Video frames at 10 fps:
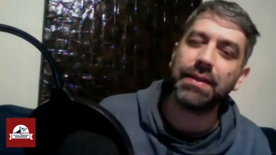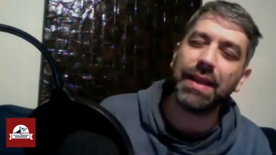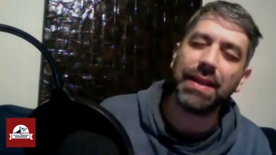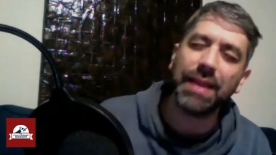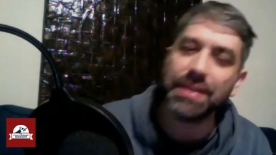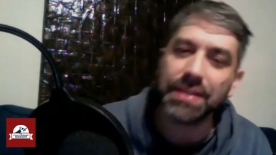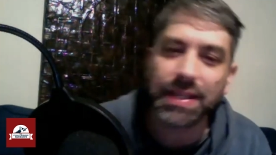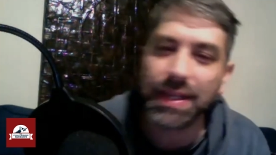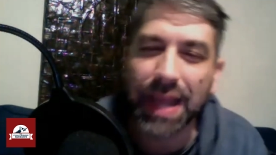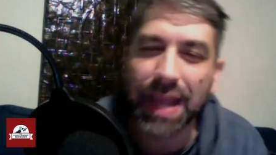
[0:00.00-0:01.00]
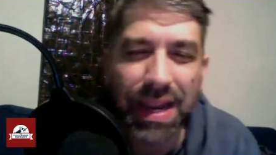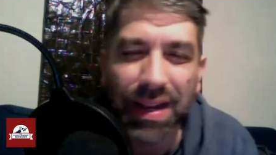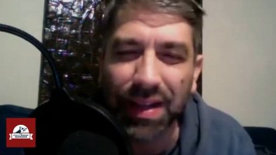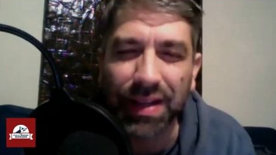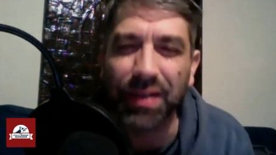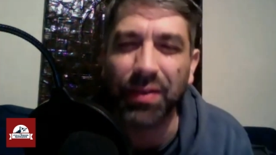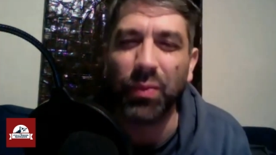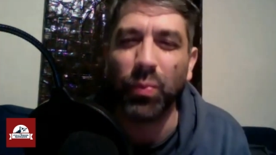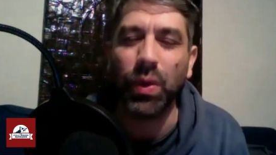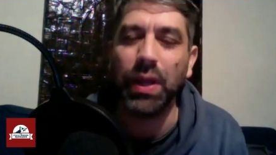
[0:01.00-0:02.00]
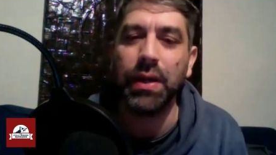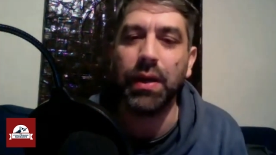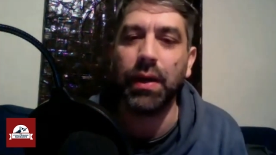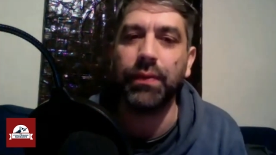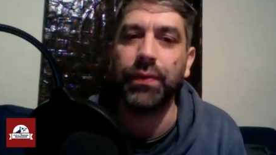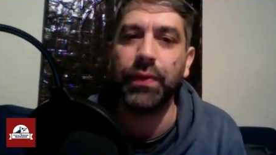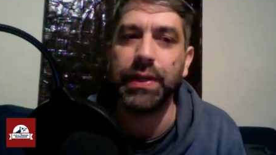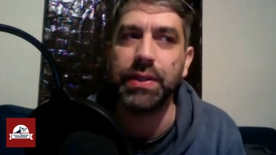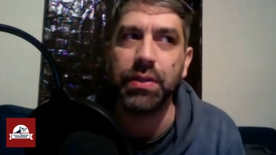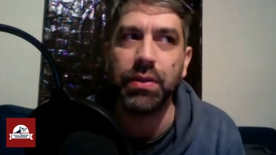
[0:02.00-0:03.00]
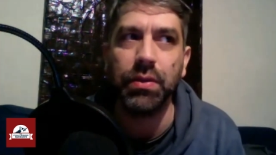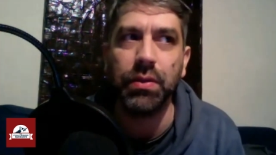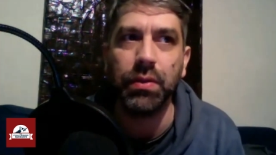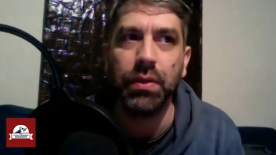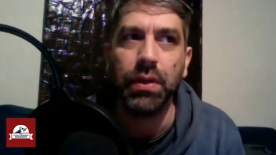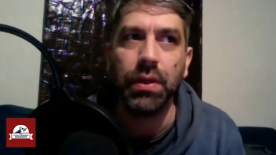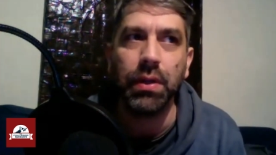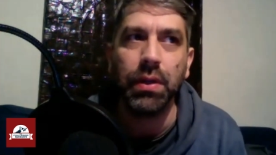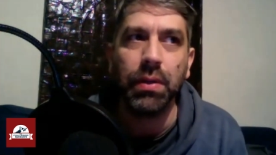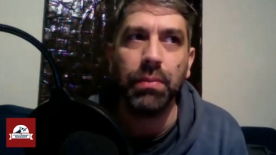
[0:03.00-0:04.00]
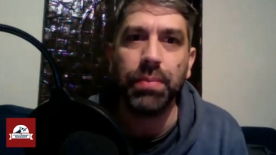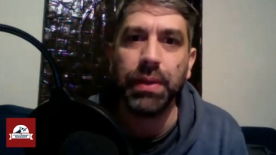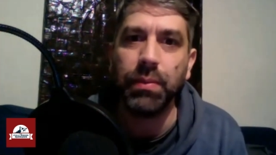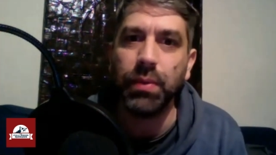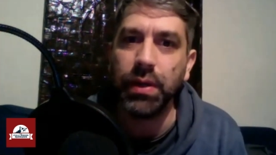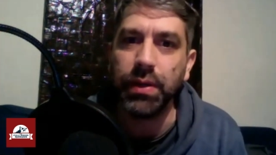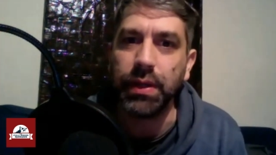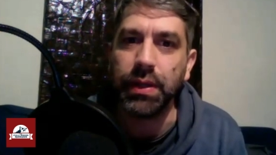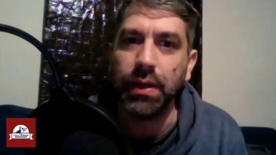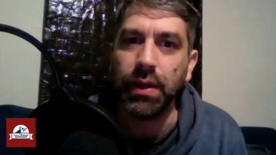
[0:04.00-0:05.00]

they just didn't handle it well enough for it to be worthy.